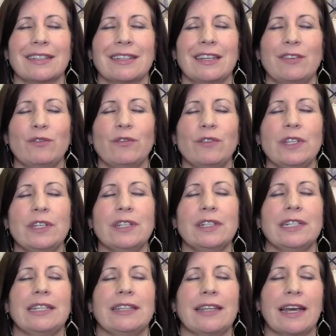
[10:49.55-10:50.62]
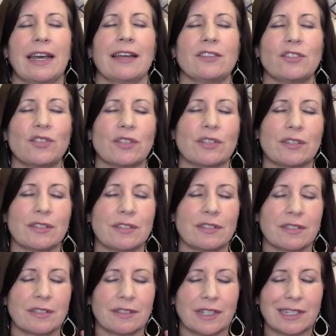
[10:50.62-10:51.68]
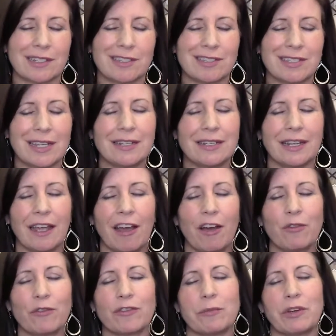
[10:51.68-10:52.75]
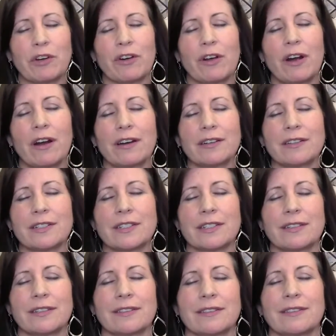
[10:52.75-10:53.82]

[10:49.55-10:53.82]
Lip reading: and feeling that just extending out from your heart